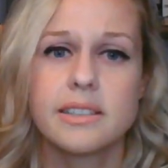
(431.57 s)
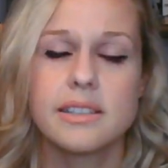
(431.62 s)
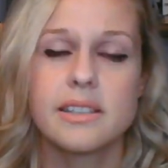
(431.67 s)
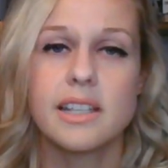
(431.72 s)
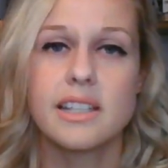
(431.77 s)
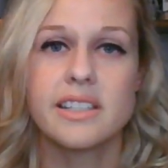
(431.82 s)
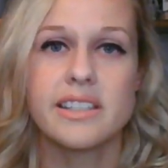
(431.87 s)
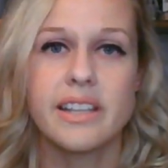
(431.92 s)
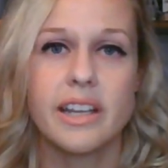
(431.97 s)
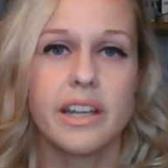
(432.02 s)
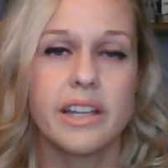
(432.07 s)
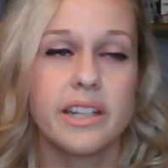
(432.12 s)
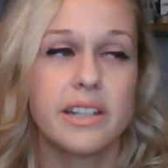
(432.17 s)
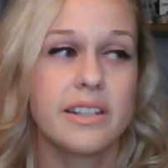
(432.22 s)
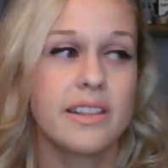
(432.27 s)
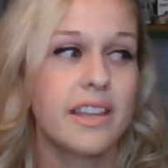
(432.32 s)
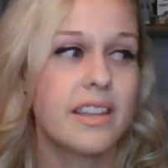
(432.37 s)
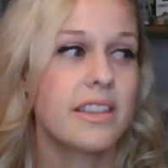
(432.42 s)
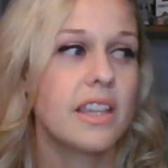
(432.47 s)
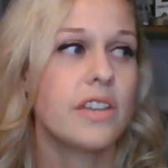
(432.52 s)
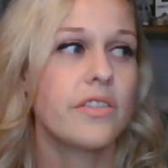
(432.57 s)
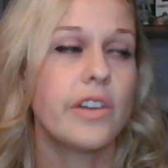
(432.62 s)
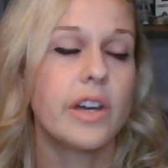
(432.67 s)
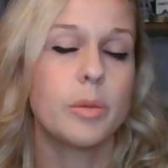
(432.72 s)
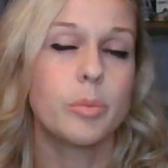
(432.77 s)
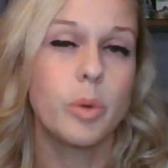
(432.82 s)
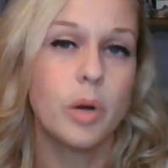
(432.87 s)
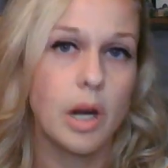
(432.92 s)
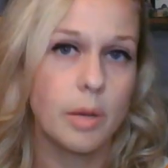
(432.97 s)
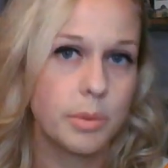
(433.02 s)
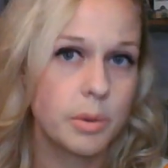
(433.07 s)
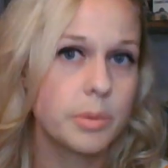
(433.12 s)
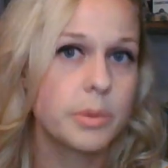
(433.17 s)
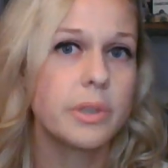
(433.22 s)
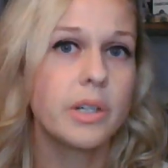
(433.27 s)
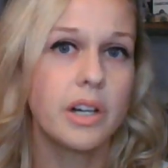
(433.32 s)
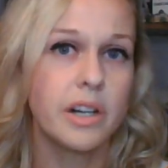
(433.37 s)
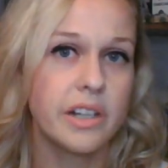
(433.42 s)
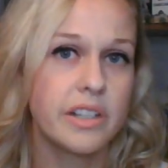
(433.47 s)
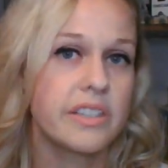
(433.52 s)
They said that they found probable
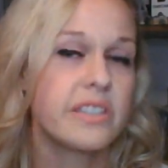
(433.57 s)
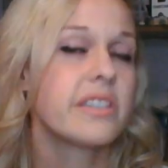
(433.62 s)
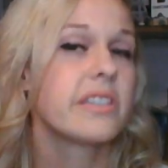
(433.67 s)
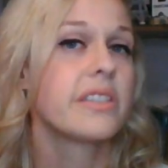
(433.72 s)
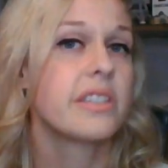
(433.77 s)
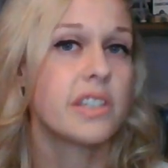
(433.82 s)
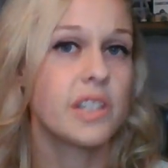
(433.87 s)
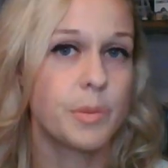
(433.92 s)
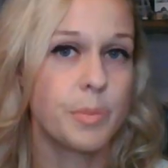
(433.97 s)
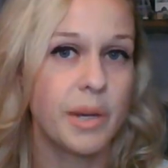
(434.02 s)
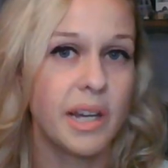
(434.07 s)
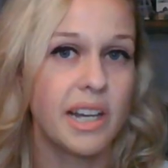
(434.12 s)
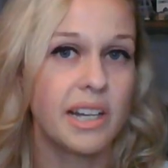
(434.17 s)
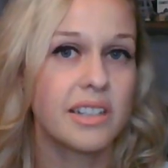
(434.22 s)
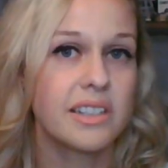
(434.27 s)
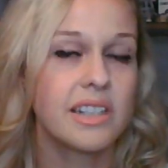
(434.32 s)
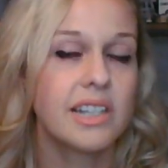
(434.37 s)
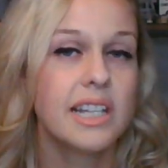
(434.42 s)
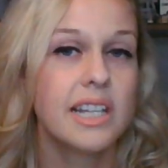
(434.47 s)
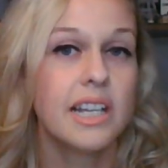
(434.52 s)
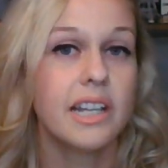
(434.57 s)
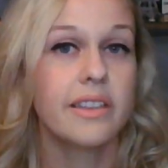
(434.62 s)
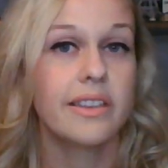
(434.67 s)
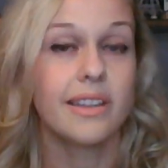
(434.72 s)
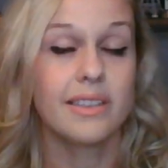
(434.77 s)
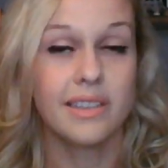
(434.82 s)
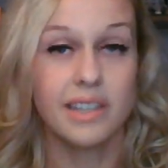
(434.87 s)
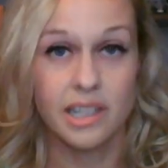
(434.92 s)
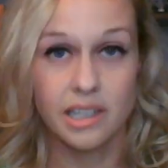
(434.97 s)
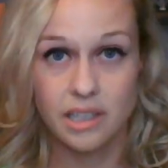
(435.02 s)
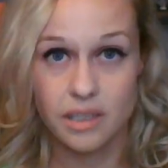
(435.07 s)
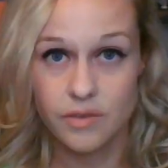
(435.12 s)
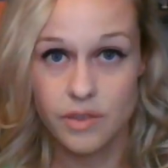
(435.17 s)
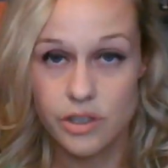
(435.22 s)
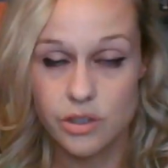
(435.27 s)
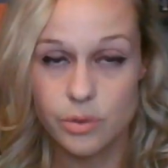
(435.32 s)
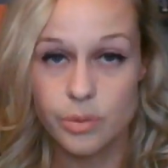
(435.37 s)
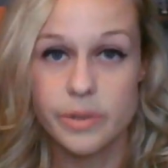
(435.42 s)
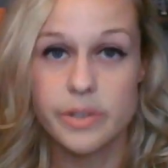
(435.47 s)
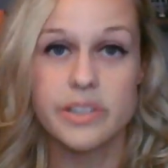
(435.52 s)
cause to suspect that the
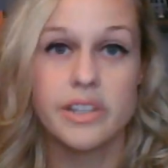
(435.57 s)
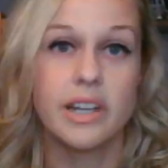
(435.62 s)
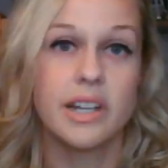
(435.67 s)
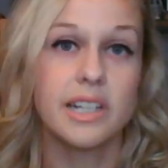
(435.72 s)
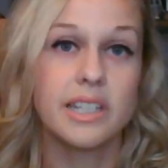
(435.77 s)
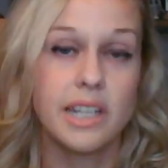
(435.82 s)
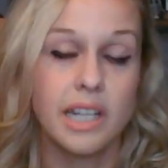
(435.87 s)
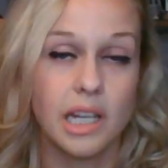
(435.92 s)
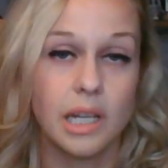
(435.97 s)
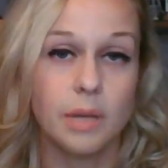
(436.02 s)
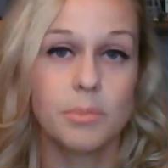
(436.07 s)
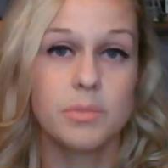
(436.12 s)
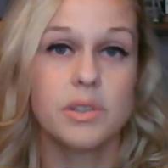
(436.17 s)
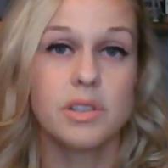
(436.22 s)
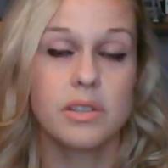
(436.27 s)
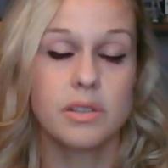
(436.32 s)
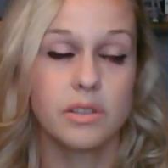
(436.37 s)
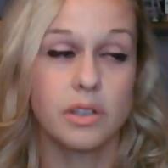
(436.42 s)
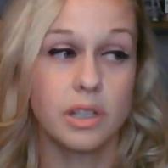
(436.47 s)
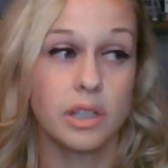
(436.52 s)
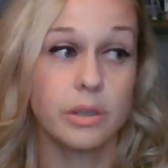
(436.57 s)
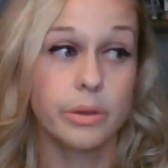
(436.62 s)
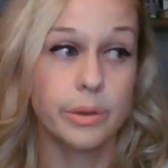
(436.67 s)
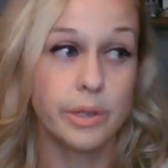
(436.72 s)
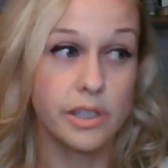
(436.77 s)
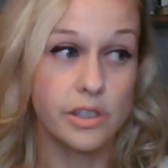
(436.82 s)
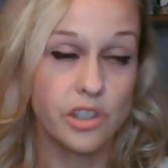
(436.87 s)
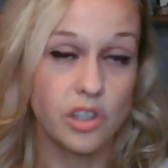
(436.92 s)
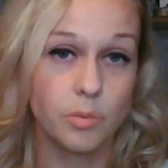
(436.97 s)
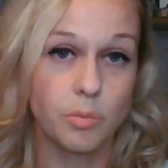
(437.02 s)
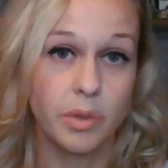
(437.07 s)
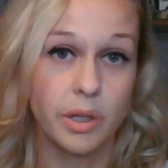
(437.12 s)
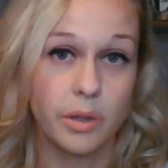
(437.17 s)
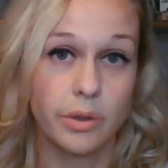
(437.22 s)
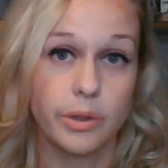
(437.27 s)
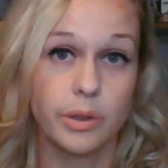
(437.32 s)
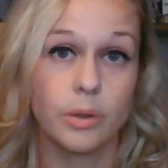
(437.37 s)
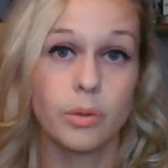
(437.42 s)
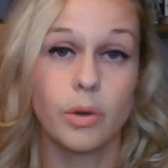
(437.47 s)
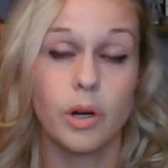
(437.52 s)
individuals I named, including
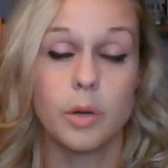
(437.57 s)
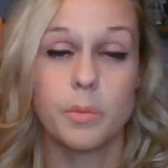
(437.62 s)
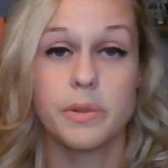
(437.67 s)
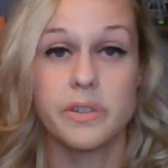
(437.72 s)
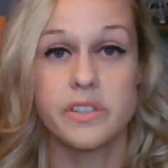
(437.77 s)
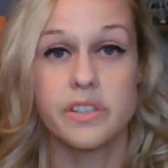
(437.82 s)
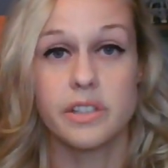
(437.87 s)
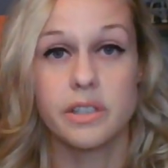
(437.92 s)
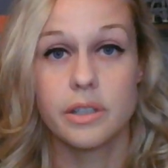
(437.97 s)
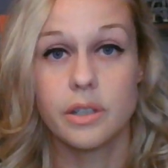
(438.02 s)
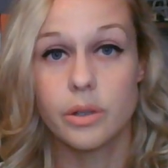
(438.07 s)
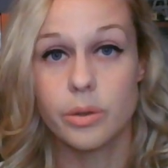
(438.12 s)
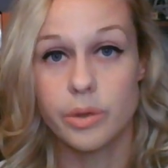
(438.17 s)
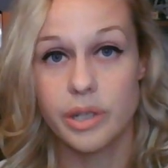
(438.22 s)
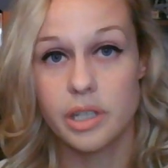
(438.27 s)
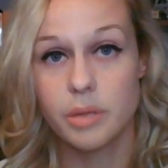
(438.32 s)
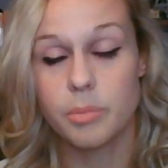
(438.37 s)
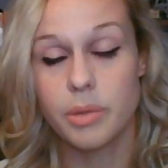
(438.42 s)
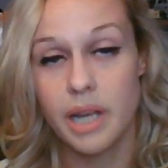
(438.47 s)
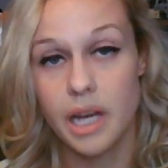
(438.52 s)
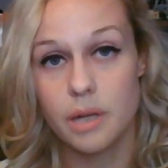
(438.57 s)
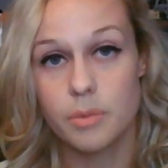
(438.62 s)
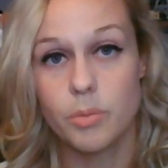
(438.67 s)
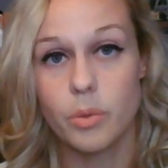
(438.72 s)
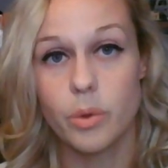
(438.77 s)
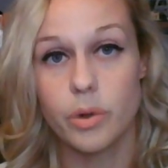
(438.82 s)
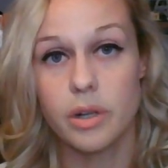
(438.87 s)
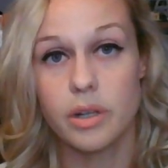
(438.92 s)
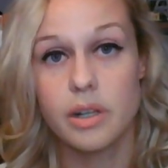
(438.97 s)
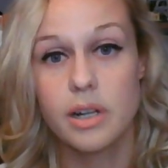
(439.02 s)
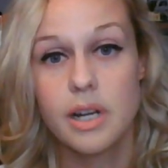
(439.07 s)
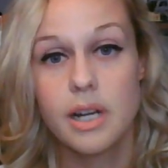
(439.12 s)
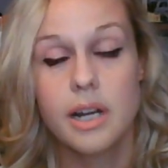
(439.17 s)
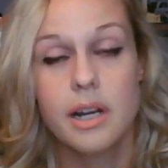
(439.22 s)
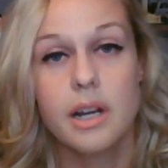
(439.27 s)
Shamiriel Roberson and Karina Blackmore,